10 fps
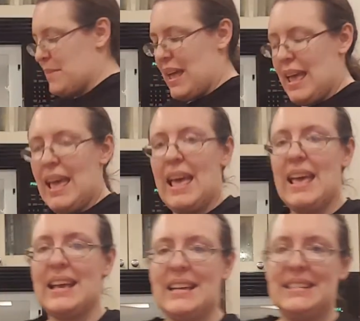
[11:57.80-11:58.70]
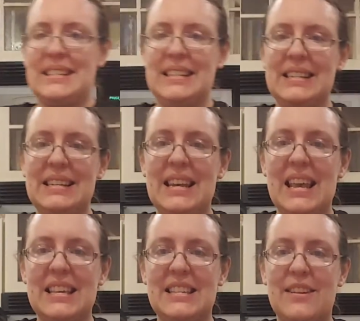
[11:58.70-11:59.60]
my egg is
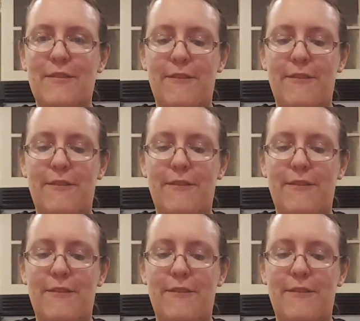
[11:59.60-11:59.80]
nice and